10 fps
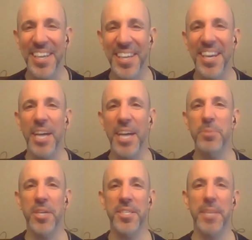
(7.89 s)
I'm
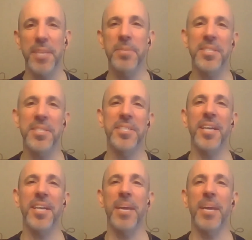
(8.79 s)
Josh Zepess.
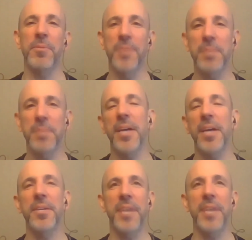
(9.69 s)
I'm a freedom fighter
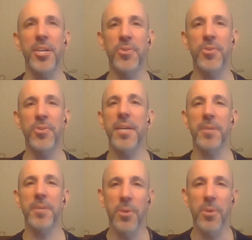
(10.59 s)
and creator of
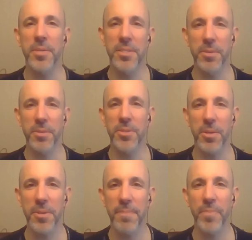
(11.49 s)
Broke is No Joke,
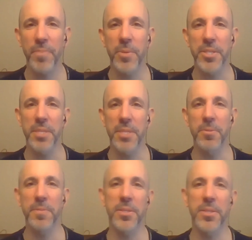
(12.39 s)
which is a
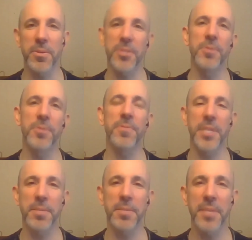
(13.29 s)
movement towards true freedom.